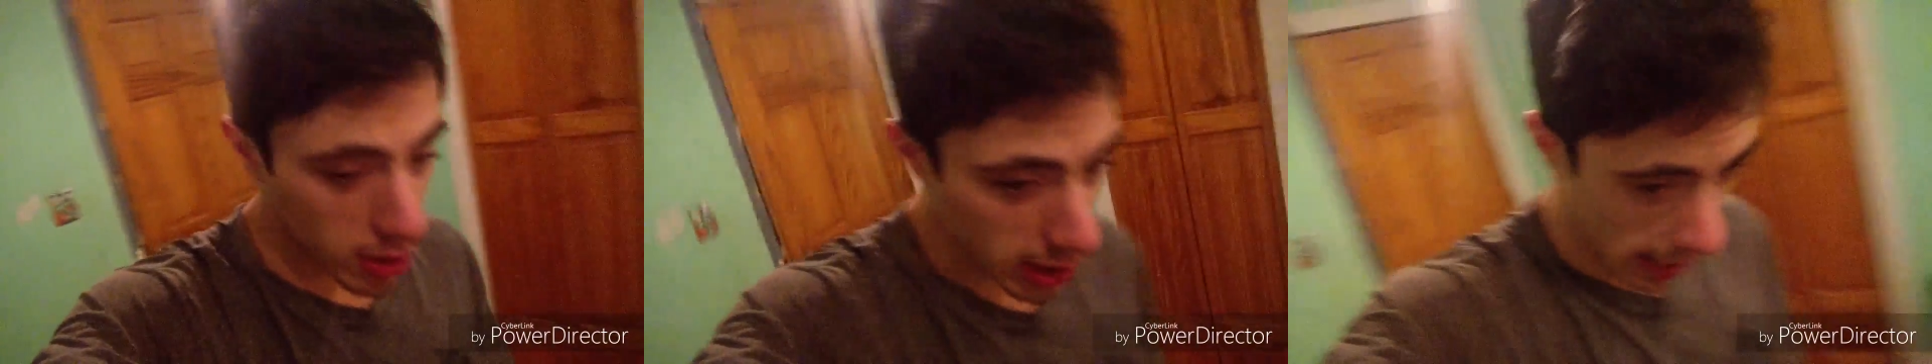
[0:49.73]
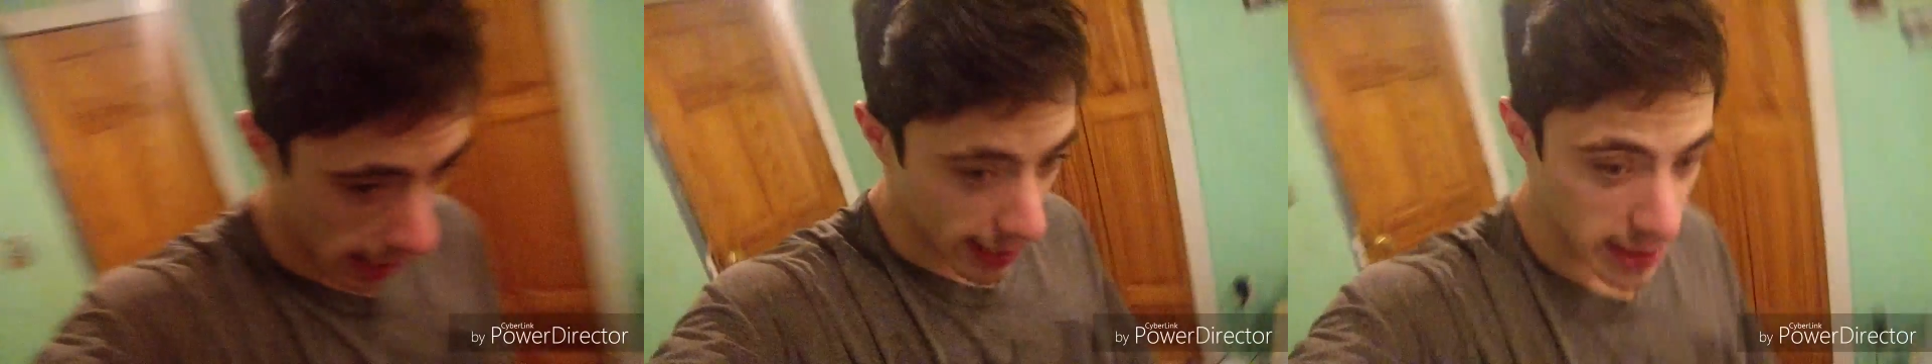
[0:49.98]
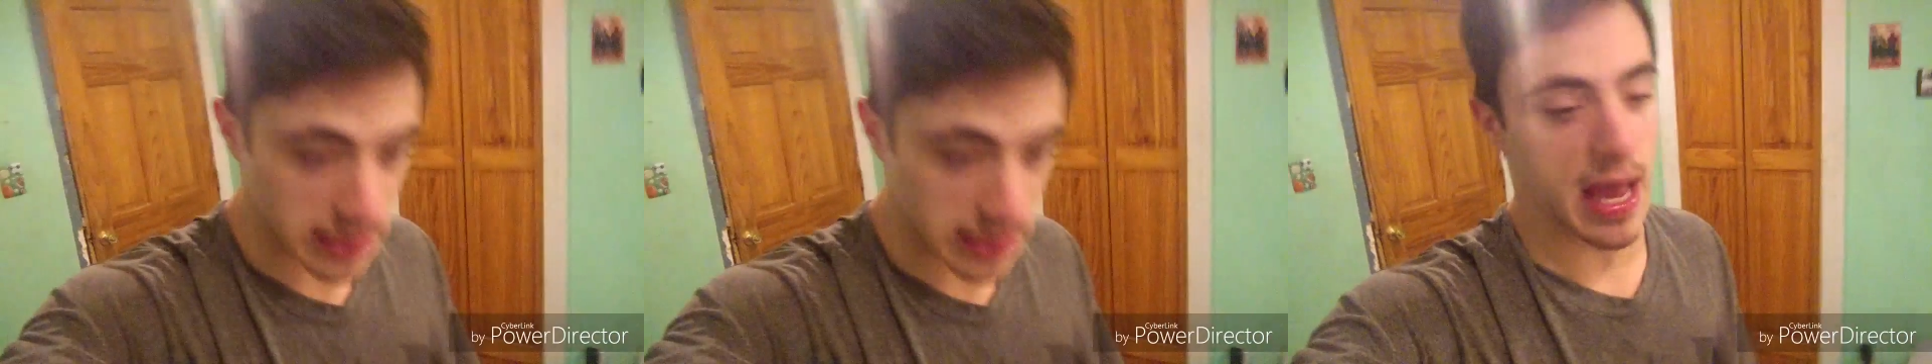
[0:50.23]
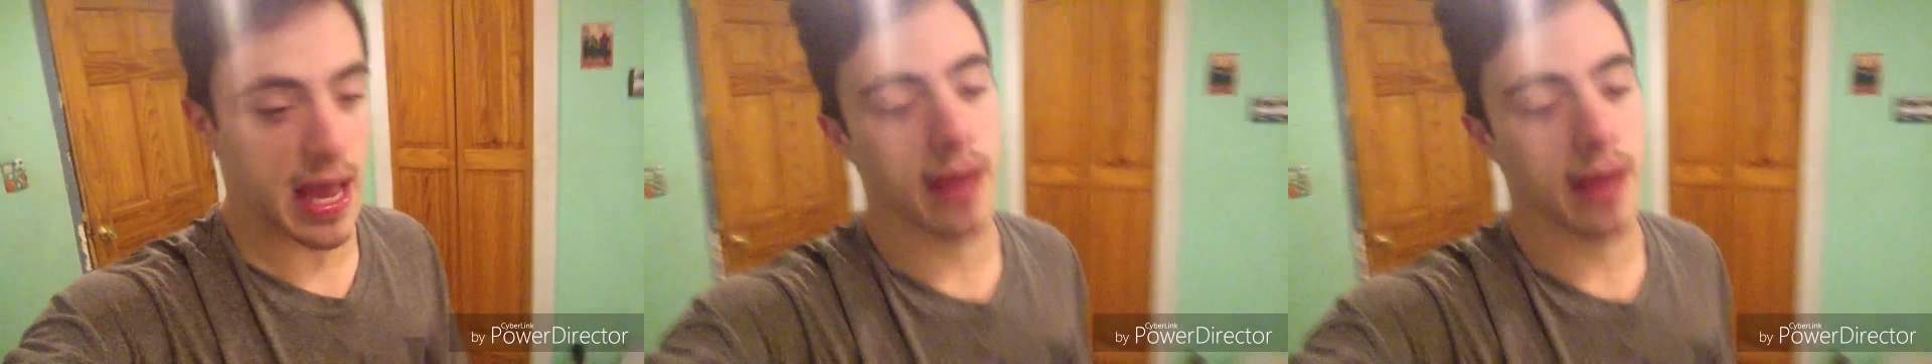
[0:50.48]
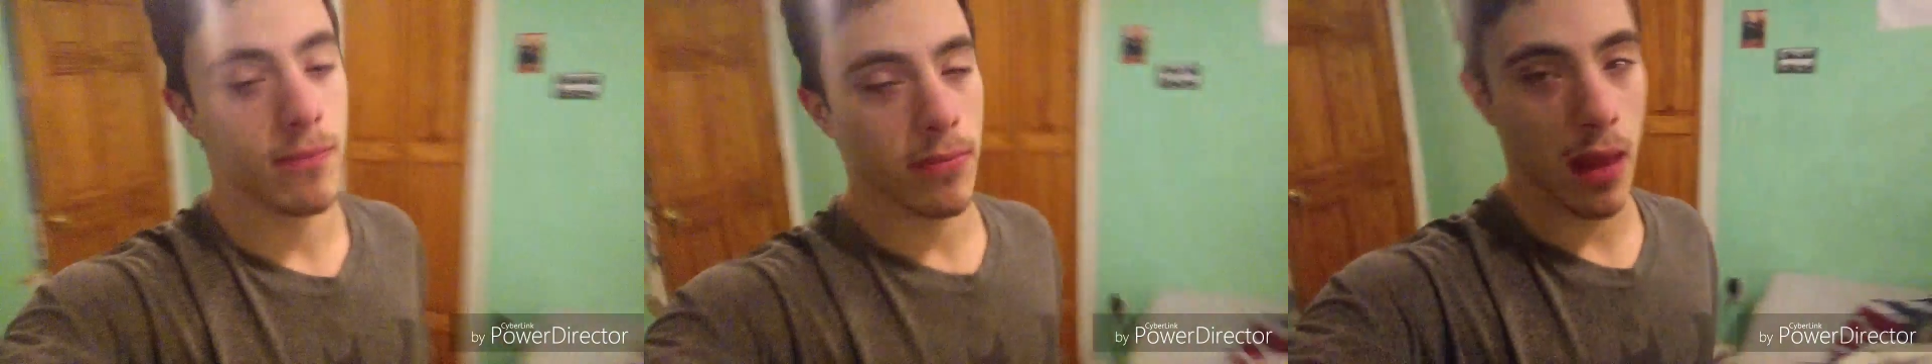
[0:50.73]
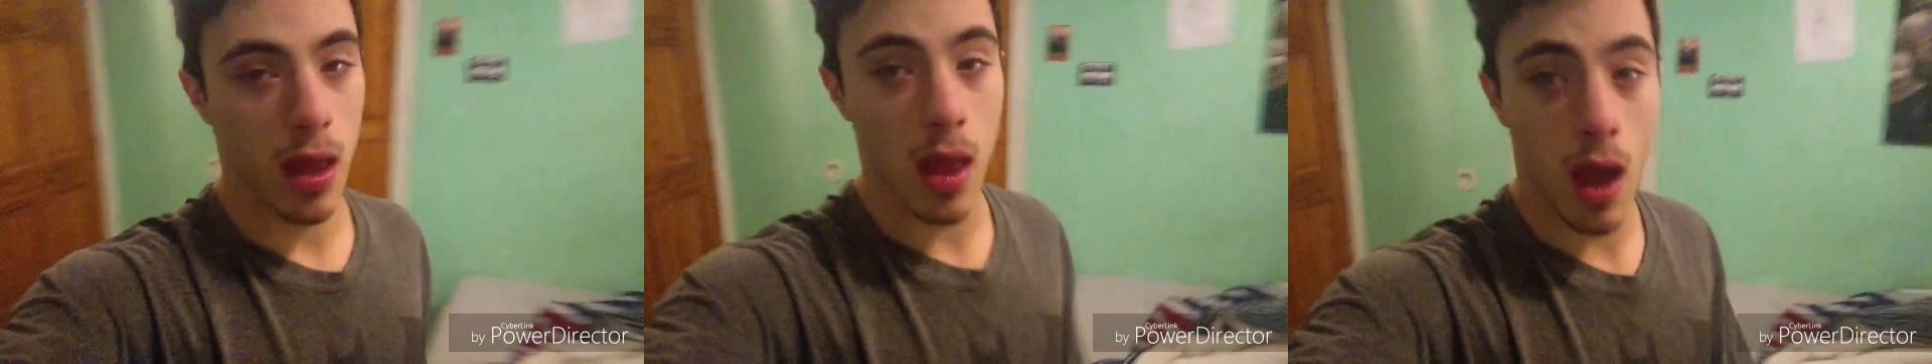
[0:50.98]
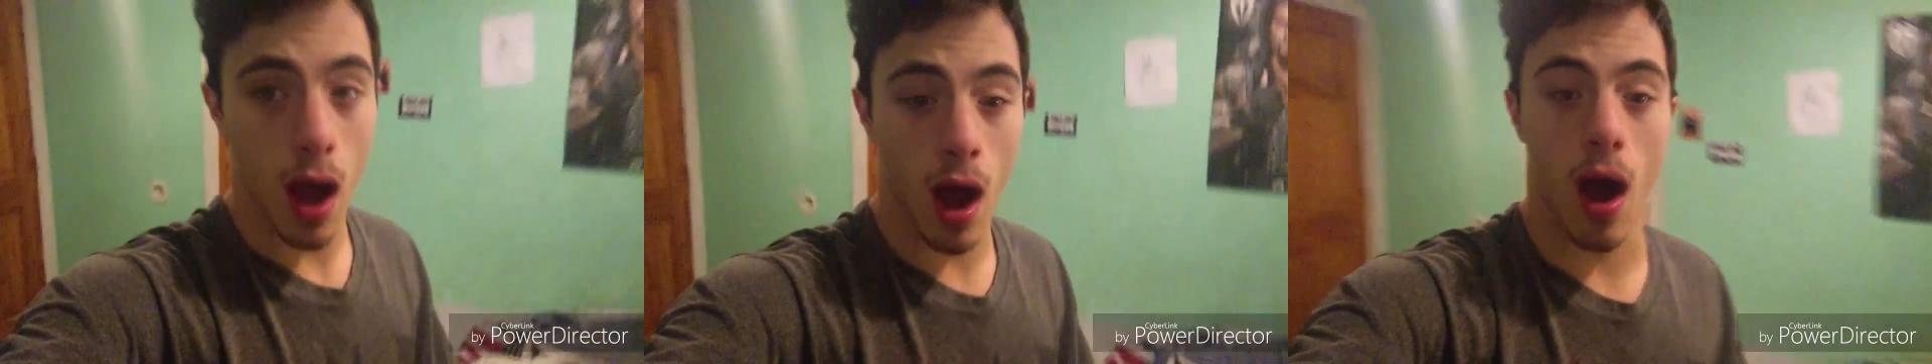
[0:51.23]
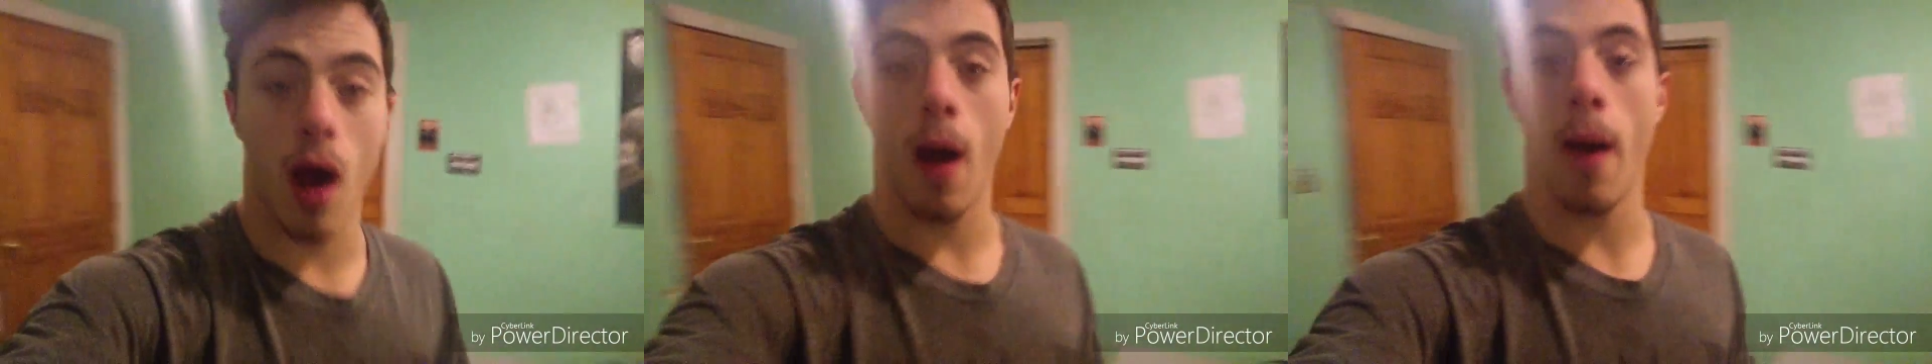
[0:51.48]
you guys that,
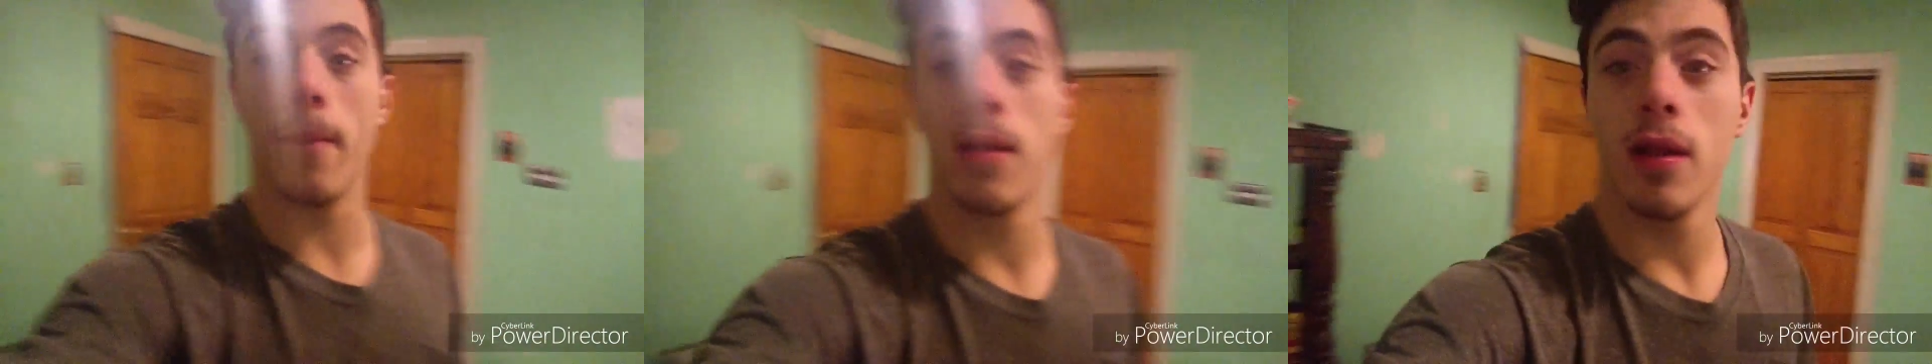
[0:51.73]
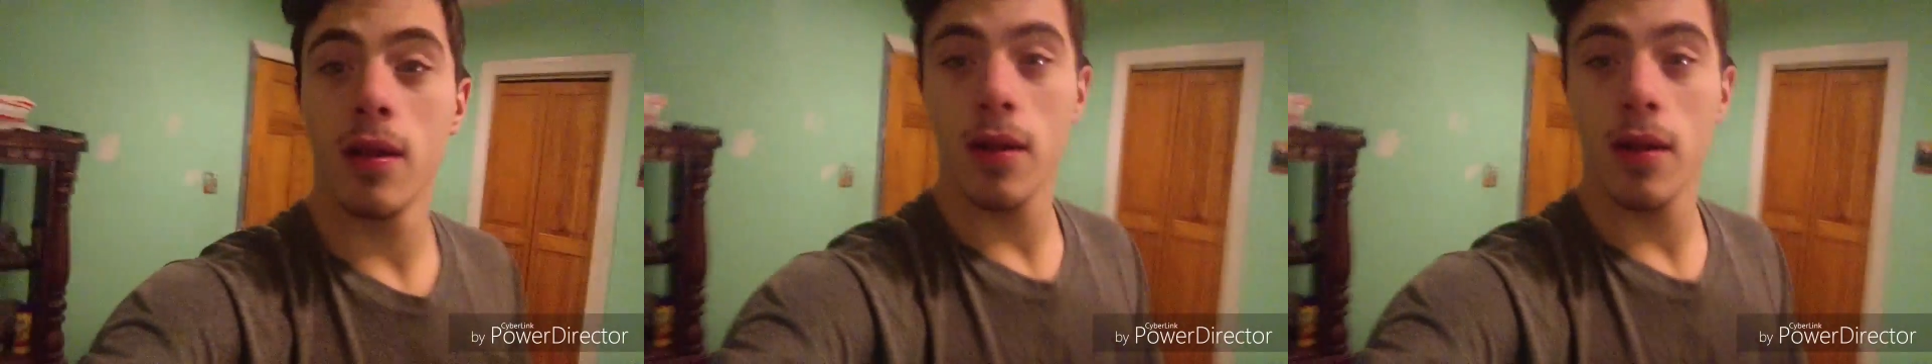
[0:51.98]
um,